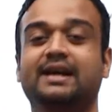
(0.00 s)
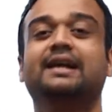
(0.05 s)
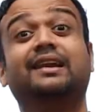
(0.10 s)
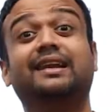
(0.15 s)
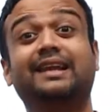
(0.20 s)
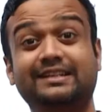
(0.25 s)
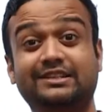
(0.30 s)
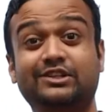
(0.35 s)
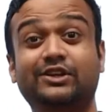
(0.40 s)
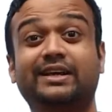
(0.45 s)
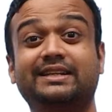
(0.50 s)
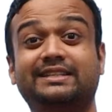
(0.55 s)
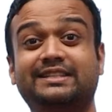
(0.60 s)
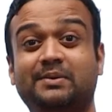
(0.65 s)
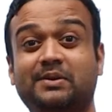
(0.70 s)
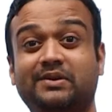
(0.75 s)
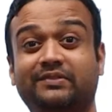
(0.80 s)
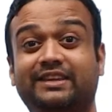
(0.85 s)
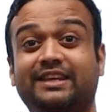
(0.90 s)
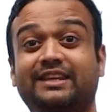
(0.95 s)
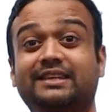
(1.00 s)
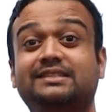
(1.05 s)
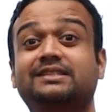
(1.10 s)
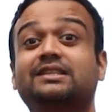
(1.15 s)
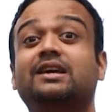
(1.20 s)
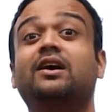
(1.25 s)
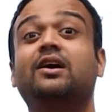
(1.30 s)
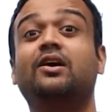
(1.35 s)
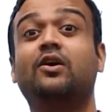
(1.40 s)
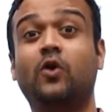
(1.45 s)
Let's look at some of these
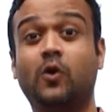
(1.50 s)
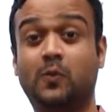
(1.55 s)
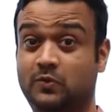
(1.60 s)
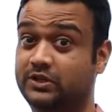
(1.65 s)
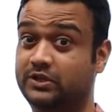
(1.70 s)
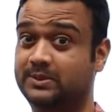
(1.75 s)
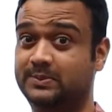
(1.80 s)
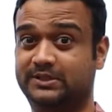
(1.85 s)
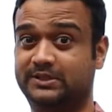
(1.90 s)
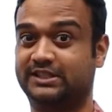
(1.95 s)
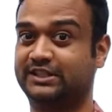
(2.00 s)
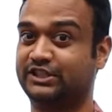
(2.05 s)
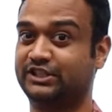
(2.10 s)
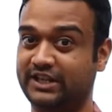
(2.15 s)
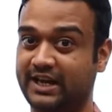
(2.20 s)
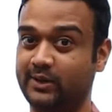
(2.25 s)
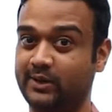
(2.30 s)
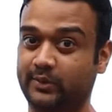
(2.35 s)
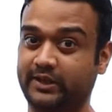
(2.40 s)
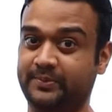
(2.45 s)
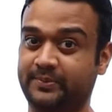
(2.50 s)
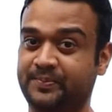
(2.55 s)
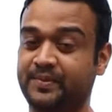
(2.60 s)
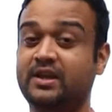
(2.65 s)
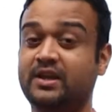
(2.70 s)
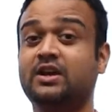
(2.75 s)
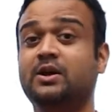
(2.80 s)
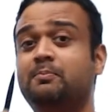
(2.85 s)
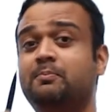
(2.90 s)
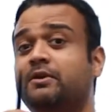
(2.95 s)
homonyms, shall we?
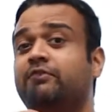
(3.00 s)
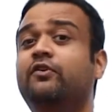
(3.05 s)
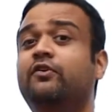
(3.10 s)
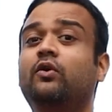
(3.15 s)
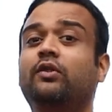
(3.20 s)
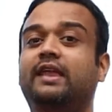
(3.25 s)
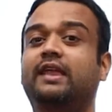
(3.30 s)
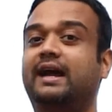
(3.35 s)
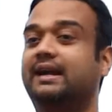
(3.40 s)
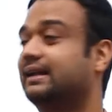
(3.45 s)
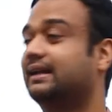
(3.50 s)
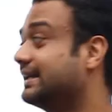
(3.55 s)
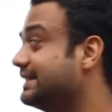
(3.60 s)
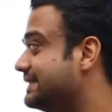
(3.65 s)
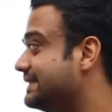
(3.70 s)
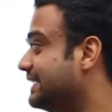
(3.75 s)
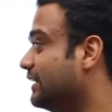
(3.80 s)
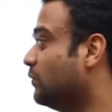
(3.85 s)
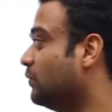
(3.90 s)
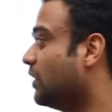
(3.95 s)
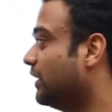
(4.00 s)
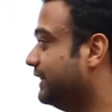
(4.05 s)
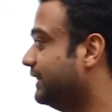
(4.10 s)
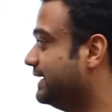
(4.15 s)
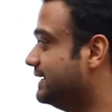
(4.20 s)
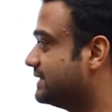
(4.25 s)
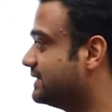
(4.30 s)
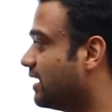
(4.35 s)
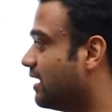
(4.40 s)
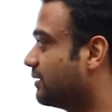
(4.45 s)
Before that, let's see what
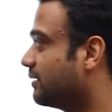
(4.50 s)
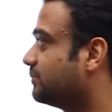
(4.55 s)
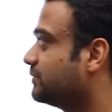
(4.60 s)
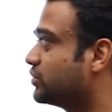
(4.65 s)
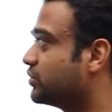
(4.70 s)
these are.